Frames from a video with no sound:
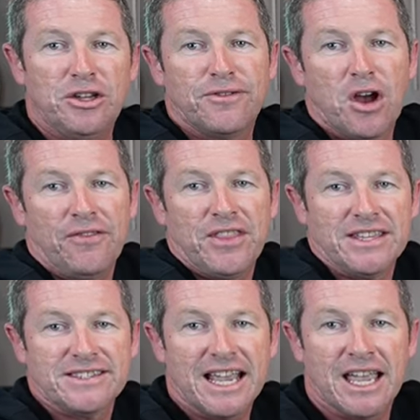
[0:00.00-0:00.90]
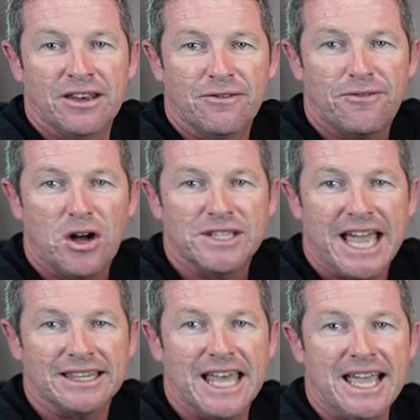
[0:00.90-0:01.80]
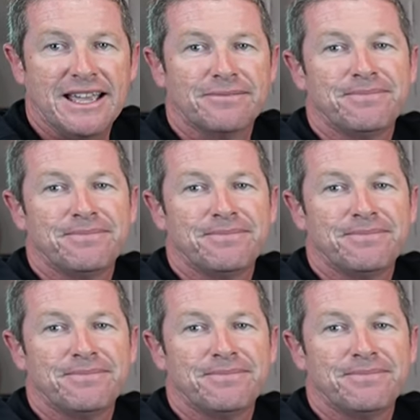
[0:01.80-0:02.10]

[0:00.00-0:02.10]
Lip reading: you've got the second fold-out leg.